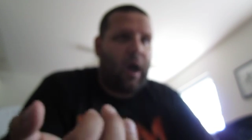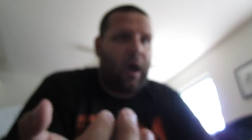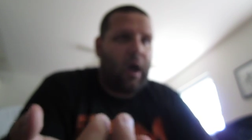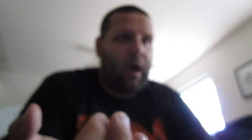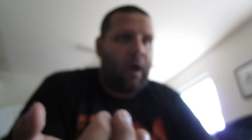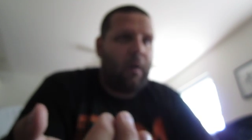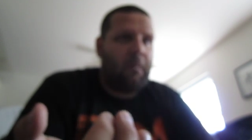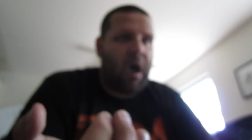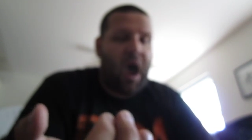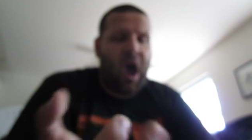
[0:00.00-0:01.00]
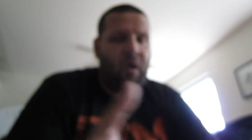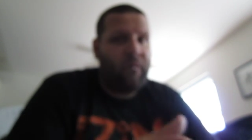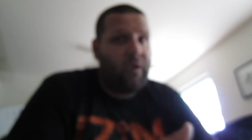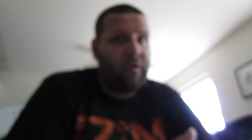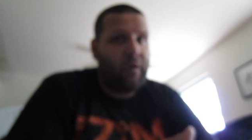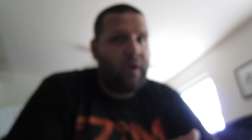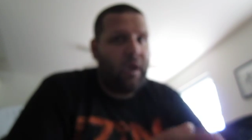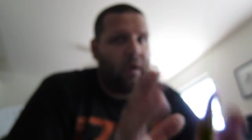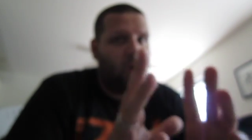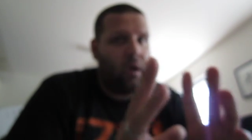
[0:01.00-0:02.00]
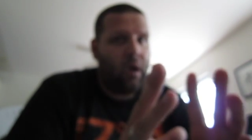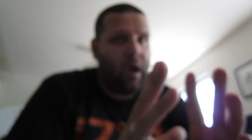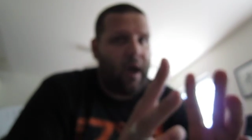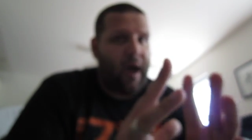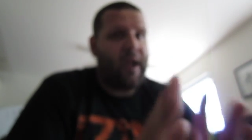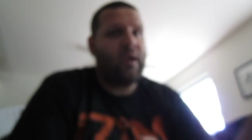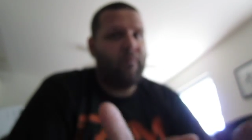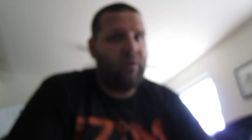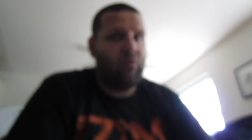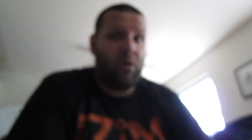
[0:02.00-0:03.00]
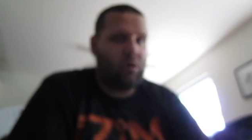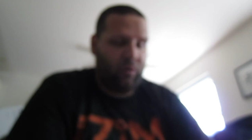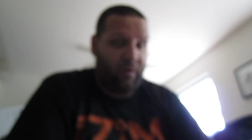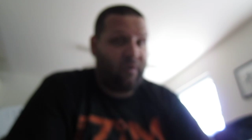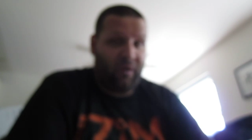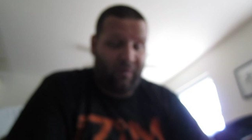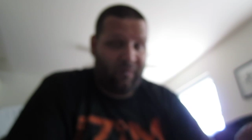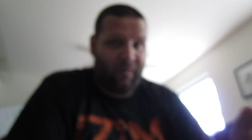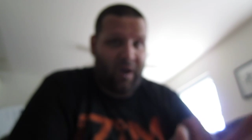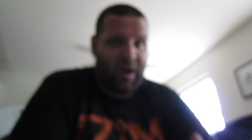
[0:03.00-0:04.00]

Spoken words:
Obviously, I can be wrong on stuff.